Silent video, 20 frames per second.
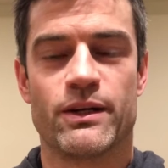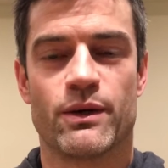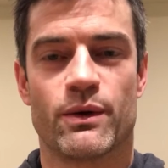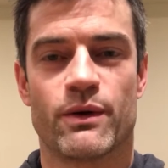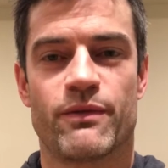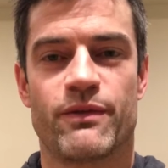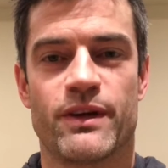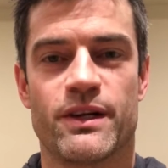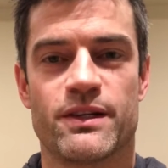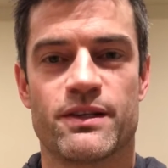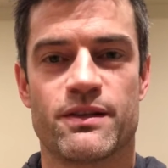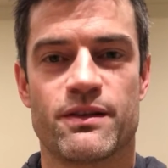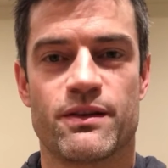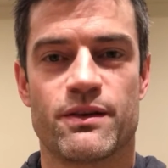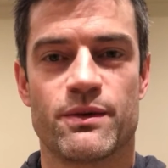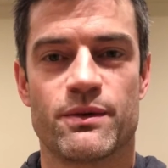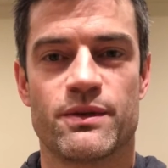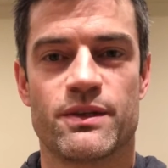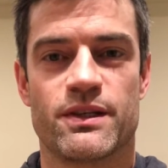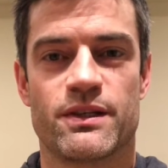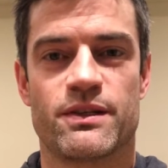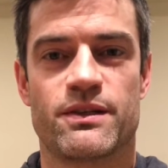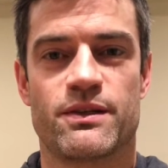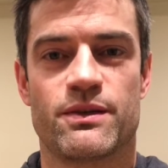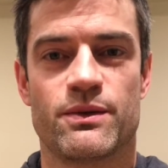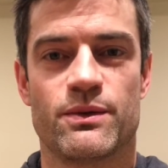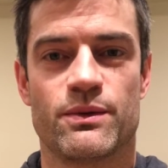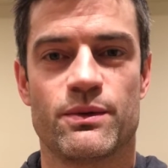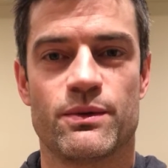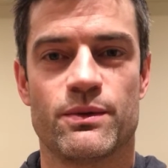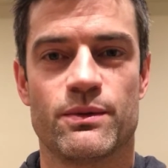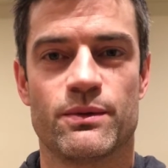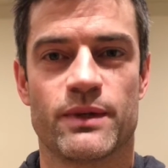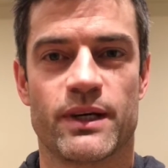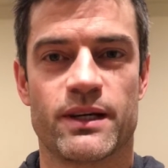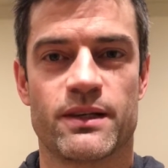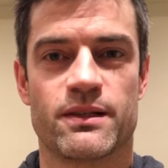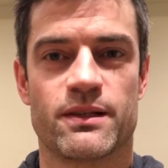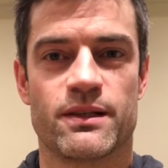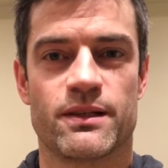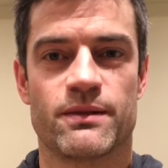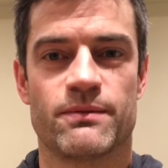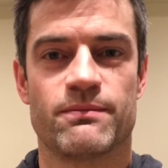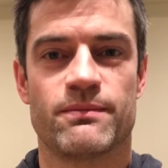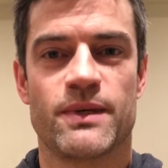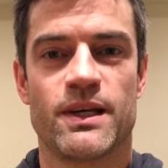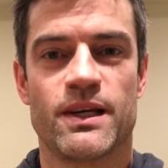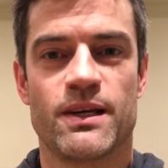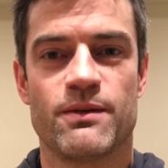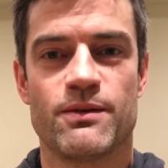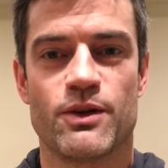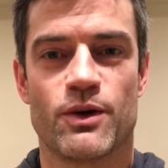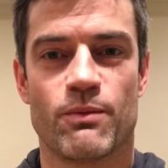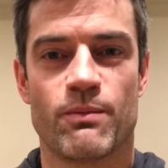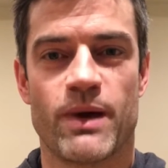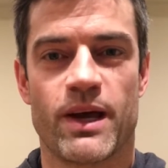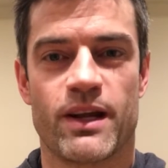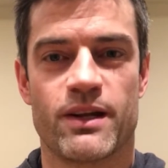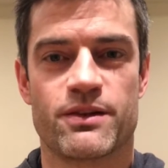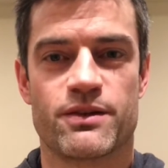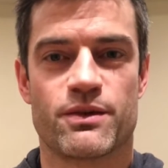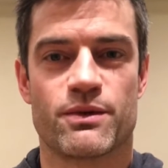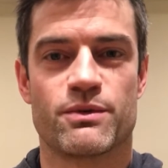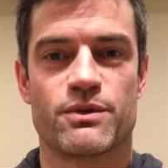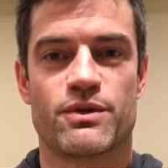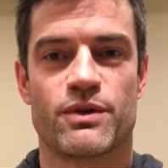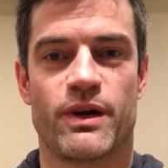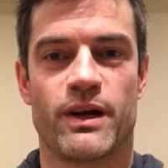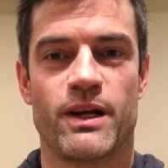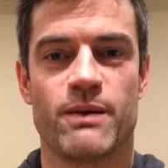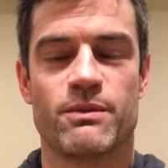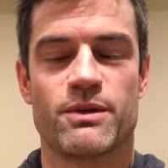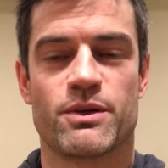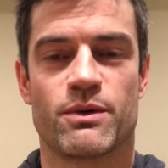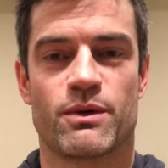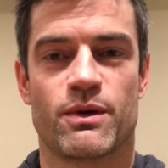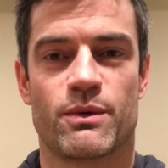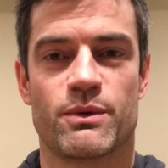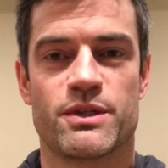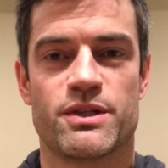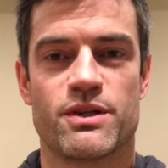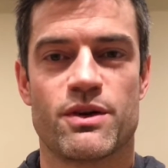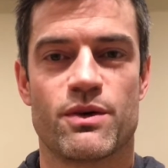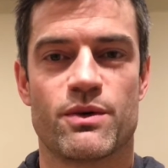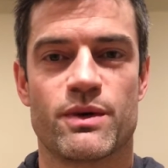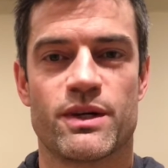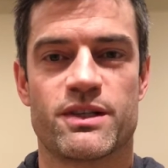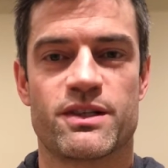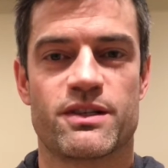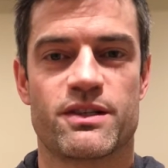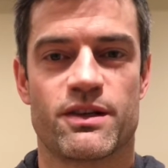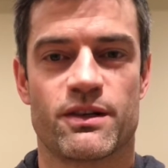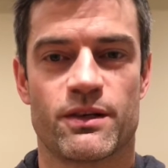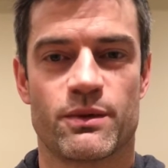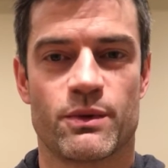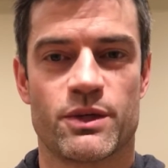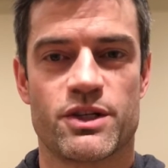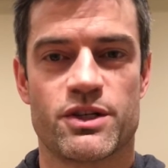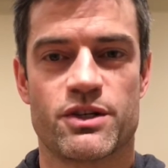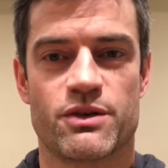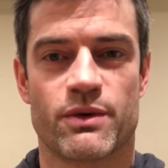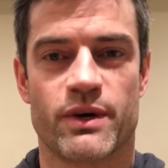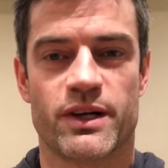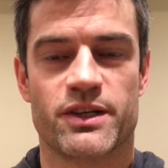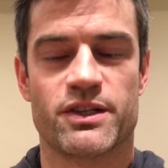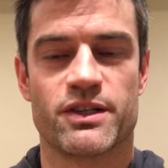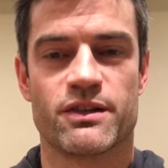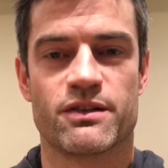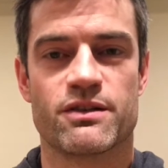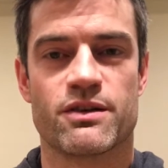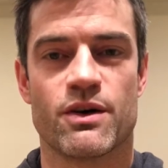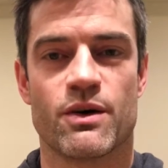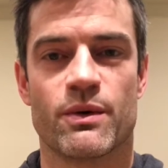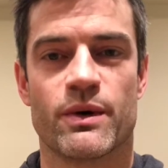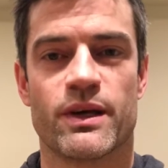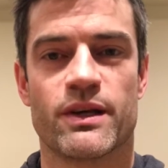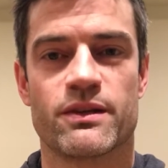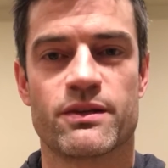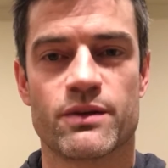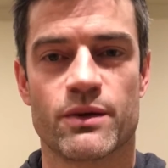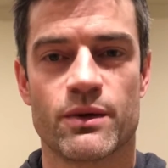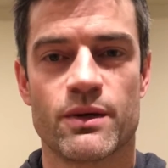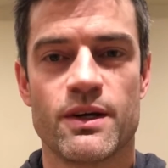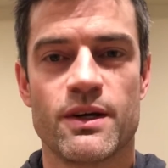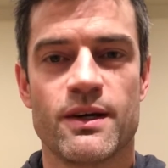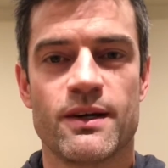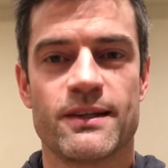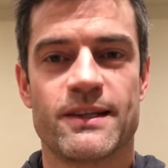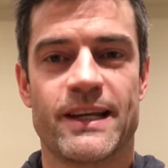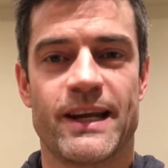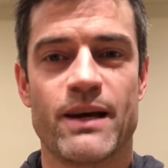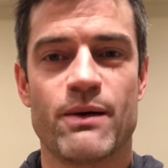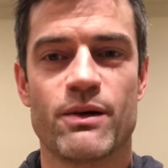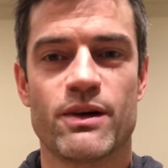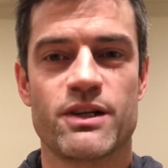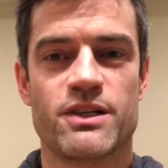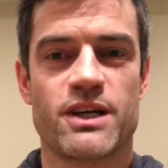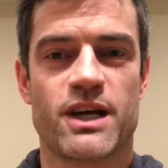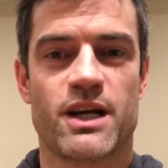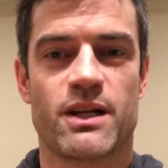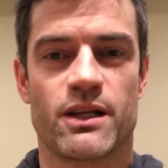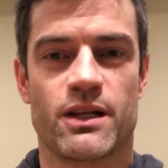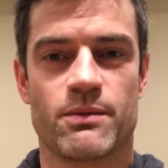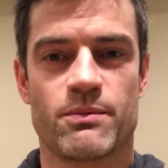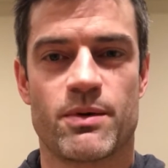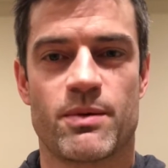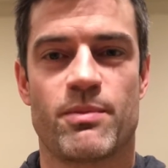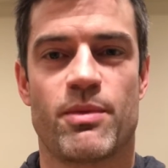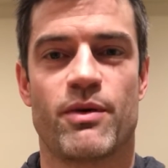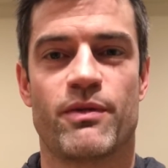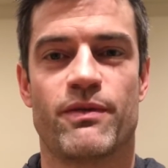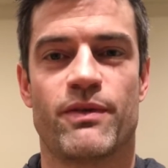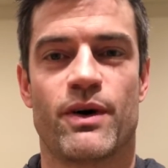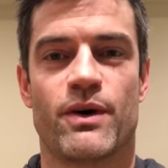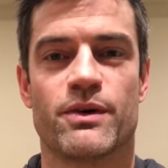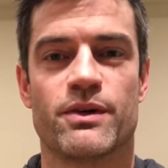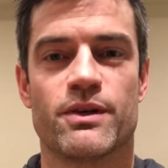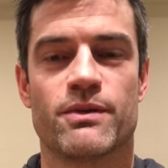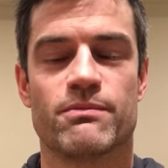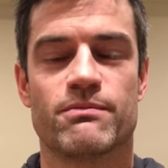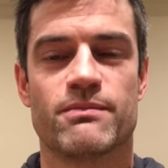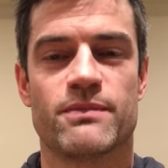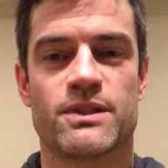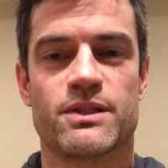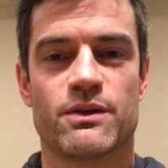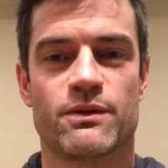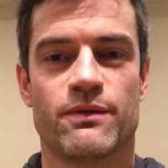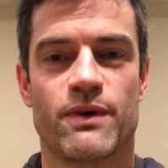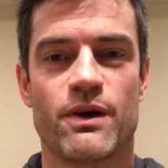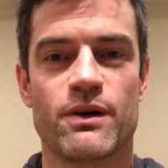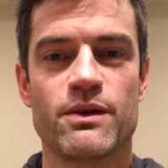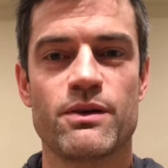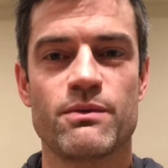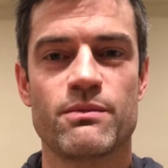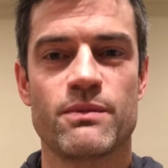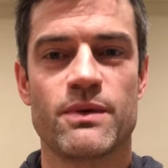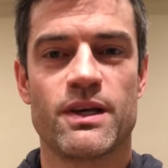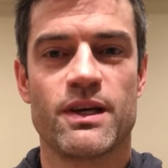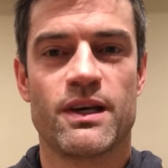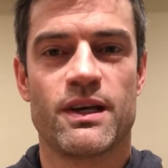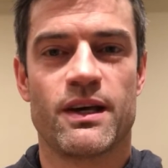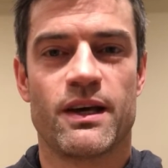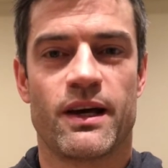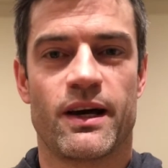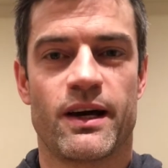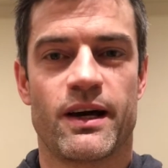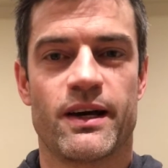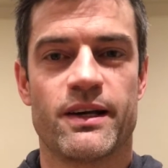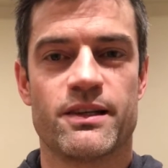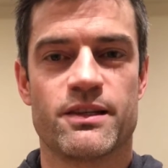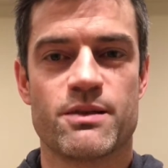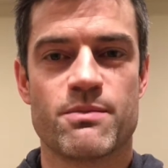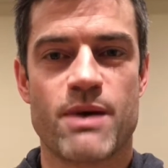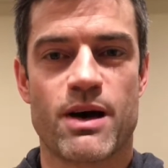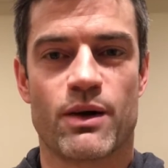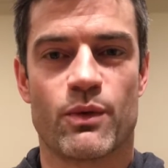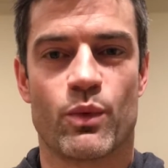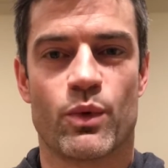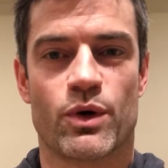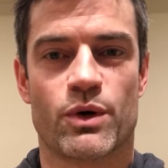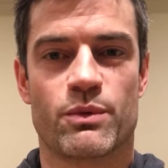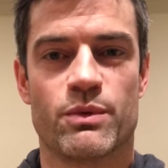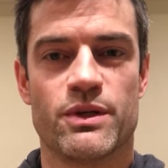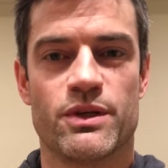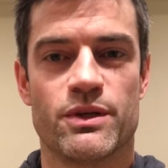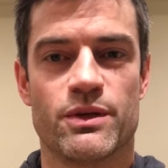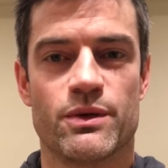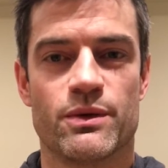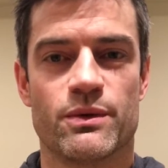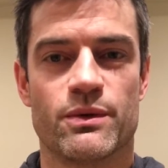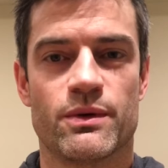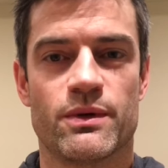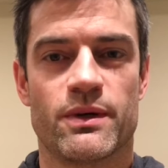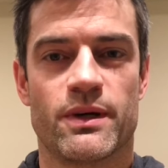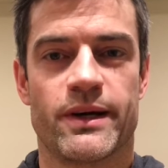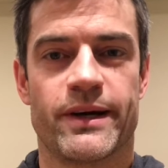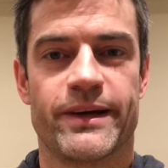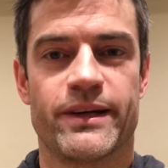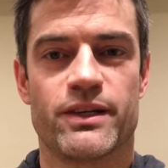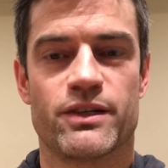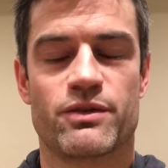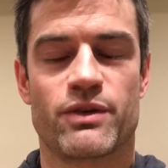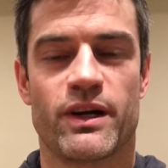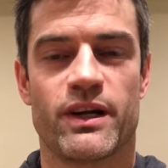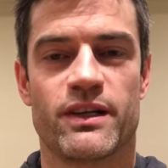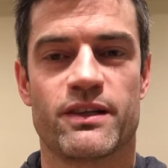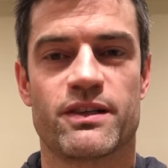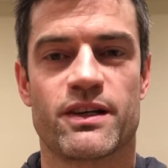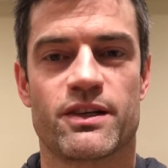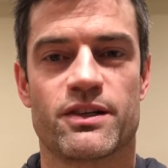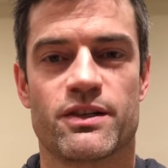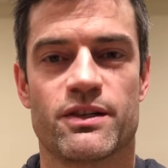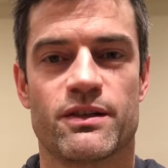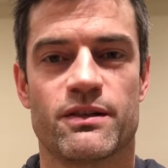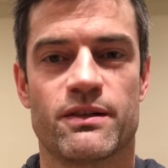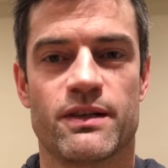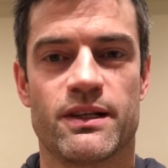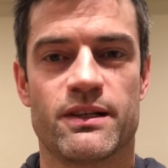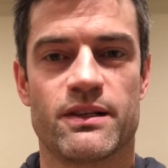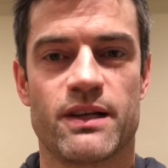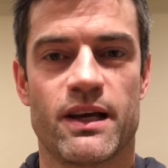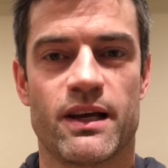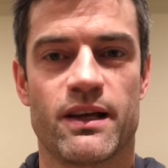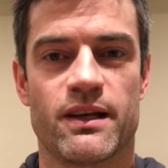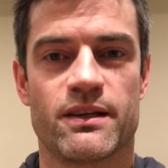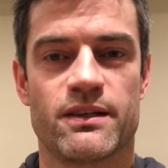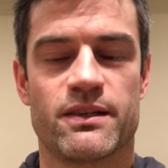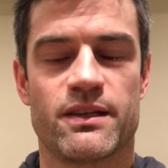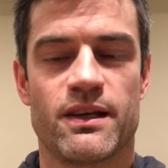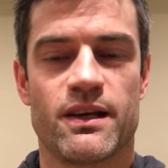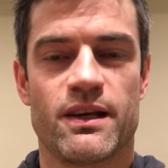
fitness enthusiasts who like to manage their own training but don't always know necessarily which direction it's going. And so today I want to chat a little bit about volume. And so volume is the amount of work we do in a training session, and